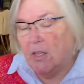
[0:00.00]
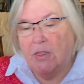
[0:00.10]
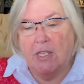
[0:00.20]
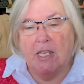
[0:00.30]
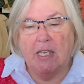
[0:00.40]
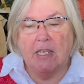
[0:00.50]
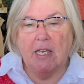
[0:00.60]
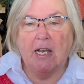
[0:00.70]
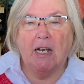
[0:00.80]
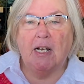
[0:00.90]
The
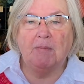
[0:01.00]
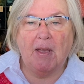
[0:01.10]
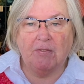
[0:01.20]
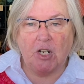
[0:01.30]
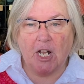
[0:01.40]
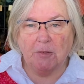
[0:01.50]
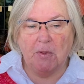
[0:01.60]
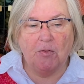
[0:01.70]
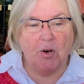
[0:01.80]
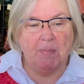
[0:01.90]
I've talked
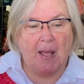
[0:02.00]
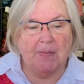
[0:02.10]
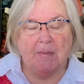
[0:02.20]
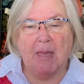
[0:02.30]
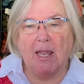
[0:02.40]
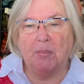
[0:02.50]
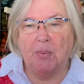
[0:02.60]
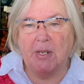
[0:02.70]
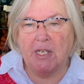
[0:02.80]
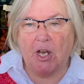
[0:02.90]
before about the
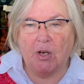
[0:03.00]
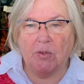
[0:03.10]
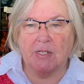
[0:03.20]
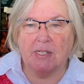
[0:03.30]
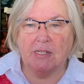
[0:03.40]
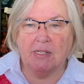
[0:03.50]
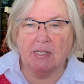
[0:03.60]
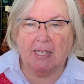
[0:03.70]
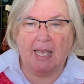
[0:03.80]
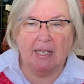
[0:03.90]
Malabrigo
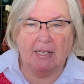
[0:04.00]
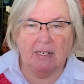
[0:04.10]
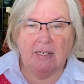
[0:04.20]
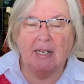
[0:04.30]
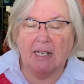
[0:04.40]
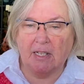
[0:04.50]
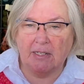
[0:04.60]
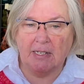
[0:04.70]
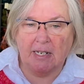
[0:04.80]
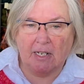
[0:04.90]

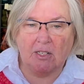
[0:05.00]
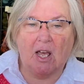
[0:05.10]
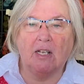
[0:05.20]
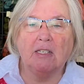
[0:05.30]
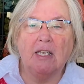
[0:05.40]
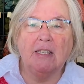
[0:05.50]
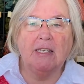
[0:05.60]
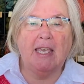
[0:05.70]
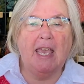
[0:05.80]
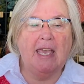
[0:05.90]
knit along, the
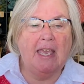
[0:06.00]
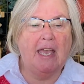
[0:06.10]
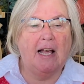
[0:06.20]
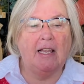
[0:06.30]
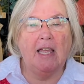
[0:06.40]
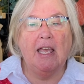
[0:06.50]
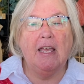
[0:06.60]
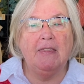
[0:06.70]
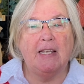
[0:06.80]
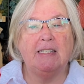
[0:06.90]
KAL,
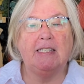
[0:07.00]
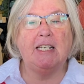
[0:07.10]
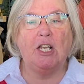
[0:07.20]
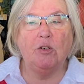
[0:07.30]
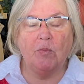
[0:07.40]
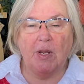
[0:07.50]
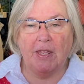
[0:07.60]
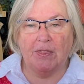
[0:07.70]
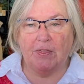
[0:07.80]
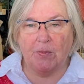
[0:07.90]
that's done
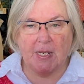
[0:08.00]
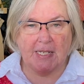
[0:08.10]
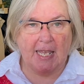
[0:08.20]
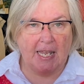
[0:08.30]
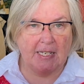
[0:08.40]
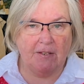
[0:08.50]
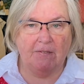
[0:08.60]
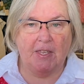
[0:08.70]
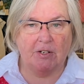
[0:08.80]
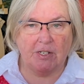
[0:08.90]
with three skeins
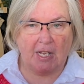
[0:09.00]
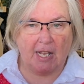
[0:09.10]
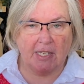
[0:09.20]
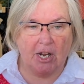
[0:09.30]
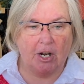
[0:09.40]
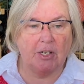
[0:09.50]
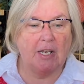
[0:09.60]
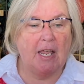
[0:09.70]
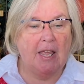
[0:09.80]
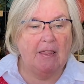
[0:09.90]
of their sock yarn.
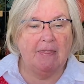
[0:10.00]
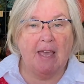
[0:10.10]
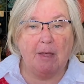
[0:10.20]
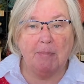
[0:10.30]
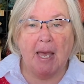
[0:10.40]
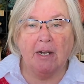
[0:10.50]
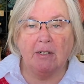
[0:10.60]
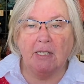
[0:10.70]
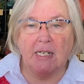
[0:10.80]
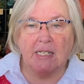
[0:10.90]
That
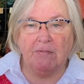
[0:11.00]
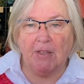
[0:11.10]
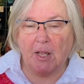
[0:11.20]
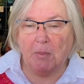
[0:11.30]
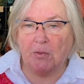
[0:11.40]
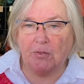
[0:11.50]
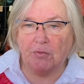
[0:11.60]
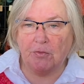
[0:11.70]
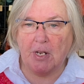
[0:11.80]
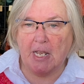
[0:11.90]
pattern is available for
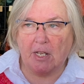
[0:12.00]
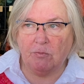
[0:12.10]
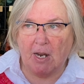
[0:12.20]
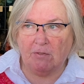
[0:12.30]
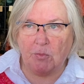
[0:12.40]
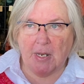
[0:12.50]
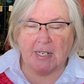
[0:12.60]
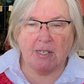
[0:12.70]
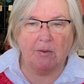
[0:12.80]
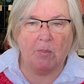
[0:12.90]
free on Ravelry
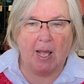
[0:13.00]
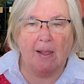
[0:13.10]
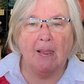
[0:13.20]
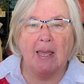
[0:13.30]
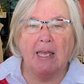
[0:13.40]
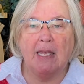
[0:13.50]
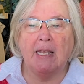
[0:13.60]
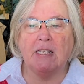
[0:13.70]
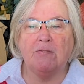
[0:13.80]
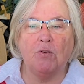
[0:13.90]
as well.
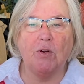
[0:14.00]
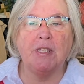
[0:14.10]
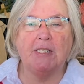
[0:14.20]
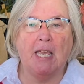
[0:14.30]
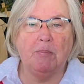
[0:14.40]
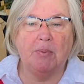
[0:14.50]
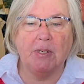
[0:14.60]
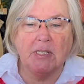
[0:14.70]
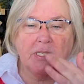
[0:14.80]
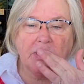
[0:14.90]
It's for the
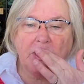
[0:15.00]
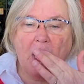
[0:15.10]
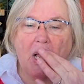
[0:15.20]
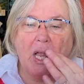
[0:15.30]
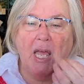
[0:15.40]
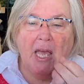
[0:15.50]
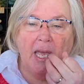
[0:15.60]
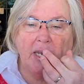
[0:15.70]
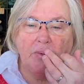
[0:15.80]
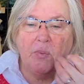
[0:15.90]
Temperance shawl,
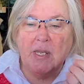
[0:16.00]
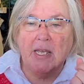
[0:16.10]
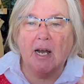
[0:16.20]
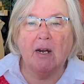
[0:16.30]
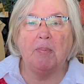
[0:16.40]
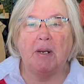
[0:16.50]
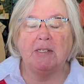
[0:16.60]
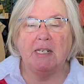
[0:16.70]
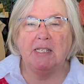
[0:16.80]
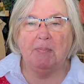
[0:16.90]
and we are a
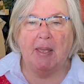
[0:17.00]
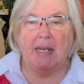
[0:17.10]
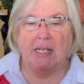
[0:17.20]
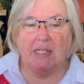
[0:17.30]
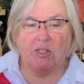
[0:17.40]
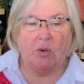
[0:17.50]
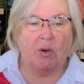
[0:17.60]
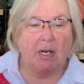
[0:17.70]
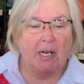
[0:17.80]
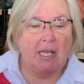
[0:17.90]
participating
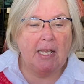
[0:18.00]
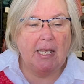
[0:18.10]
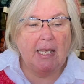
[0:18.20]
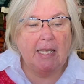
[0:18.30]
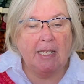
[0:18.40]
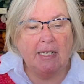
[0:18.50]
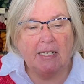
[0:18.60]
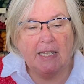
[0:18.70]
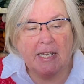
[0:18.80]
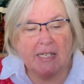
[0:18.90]
store
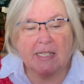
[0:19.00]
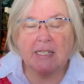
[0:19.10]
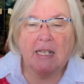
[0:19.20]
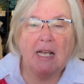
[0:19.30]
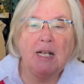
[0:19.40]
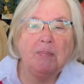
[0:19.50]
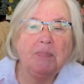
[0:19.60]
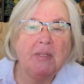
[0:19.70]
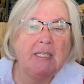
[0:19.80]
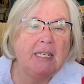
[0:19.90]
in this
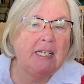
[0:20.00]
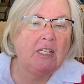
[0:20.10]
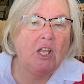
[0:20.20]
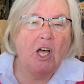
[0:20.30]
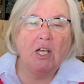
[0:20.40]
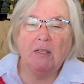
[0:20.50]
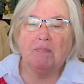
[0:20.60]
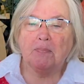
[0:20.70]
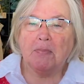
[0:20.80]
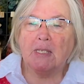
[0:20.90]
knit along.
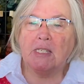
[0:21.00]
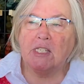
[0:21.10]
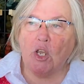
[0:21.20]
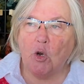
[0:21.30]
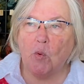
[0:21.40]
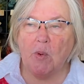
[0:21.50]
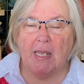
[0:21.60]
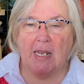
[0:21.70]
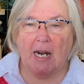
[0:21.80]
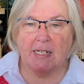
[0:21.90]
So
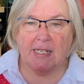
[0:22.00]
our